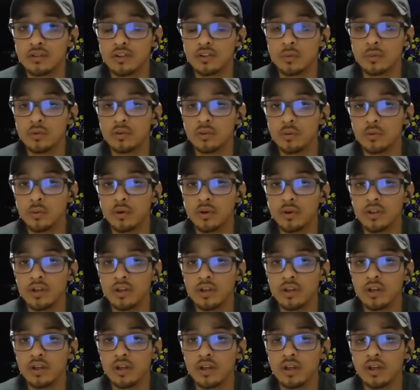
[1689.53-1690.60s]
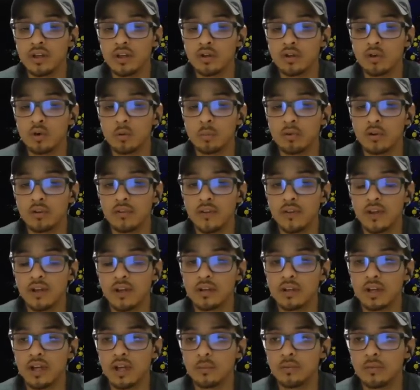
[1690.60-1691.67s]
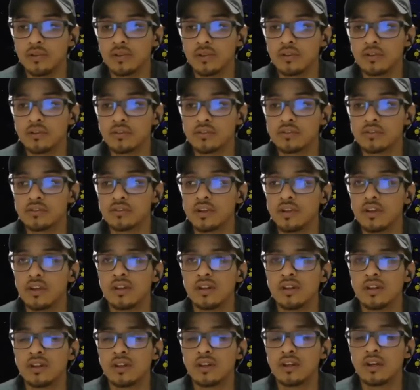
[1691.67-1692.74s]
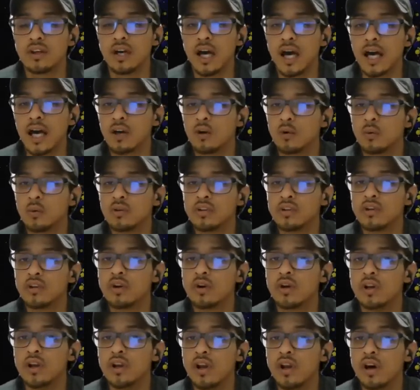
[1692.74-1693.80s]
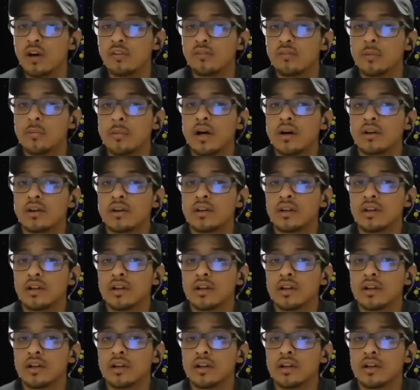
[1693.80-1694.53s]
I really want to incorporate that a lot, because I don't really know enough about it.